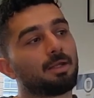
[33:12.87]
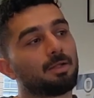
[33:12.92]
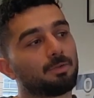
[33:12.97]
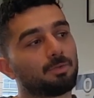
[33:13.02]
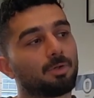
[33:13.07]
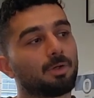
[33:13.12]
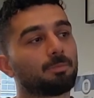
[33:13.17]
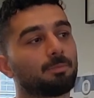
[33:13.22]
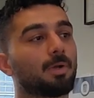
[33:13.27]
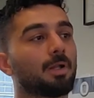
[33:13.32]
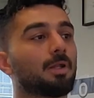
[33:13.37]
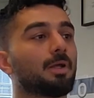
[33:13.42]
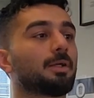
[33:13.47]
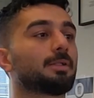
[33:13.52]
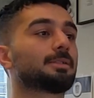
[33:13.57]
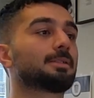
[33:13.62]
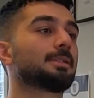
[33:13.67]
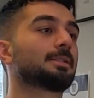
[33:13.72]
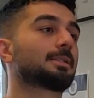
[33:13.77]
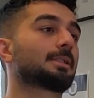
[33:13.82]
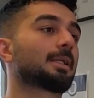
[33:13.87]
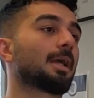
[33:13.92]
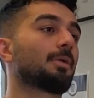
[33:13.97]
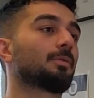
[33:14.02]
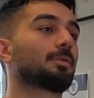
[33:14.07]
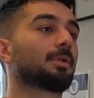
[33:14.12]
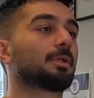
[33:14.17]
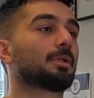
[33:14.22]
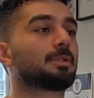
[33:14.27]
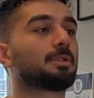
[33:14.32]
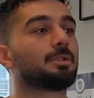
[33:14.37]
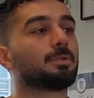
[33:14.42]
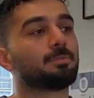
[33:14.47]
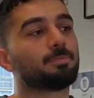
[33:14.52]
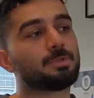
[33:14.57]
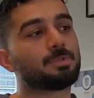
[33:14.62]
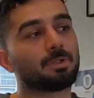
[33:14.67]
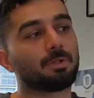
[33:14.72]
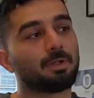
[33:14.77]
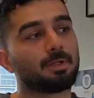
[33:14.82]
normalized discounted
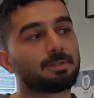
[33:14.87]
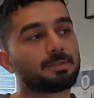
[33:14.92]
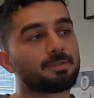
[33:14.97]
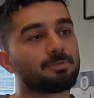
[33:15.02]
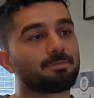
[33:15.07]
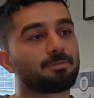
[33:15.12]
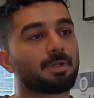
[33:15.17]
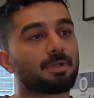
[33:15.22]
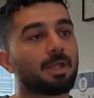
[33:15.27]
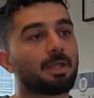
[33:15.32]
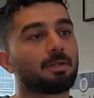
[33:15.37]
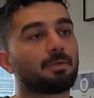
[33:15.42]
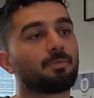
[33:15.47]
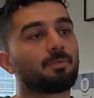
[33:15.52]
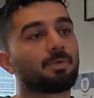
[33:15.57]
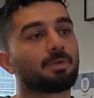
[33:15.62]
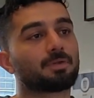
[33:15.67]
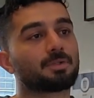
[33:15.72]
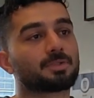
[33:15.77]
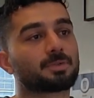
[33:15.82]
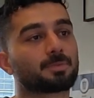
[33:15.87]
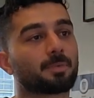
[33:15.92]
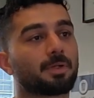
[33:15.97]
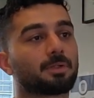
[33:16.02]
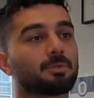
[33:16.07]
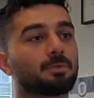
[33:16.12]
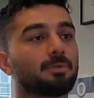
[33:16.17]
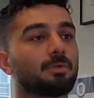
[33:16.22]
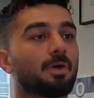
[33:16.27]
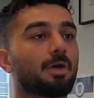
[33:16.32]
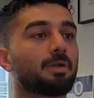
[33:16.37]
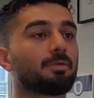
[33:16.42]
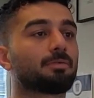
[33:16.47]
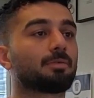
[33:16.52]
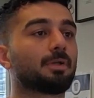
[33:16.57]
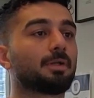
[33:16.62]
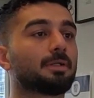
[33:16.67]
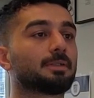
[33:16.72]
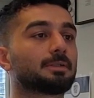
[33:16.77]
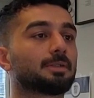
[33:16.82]
cumulative gain with respect to naive
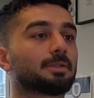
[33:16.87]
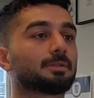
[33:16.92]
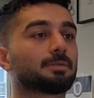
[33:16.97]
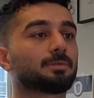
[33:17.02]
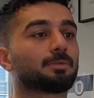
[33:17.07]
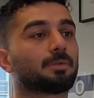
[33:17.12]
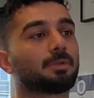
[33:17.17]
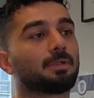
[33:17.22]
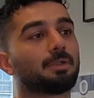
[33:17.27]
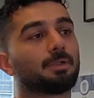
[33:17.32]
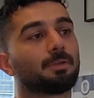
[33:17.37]
clicks as well.